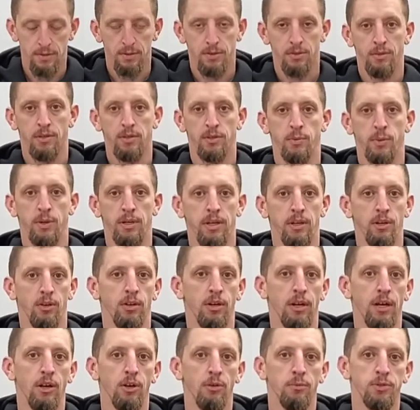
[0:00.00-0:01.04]
So this way here
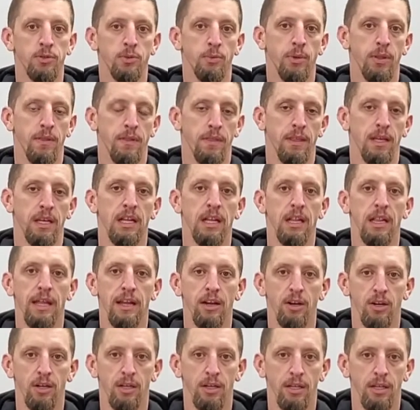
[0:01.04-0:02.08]
it helps with the
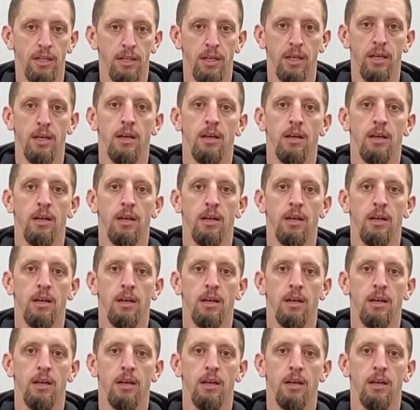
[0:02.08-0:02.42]
clarity